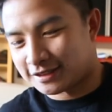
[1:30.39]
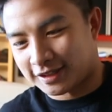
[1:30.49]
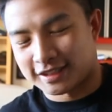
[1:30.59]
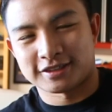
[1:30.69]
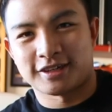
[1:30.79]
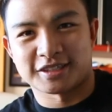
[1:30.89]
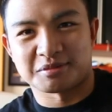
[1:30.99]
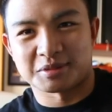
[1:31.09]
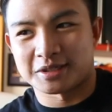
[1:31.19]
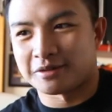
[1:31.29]
So that's
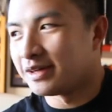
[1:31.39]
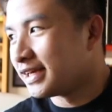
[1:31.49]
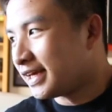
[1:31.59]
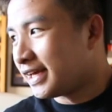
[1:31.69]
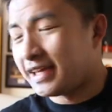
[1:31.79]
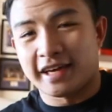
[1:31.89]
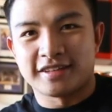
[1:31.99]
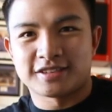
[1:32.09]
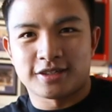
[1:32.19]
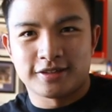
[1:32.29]
awesome. So yeah,
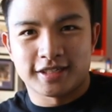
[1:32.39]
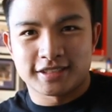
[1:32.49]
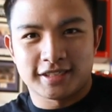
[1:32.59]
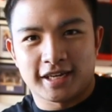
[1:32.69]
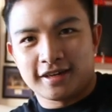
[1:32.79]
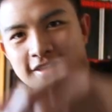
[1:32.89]
installing that today.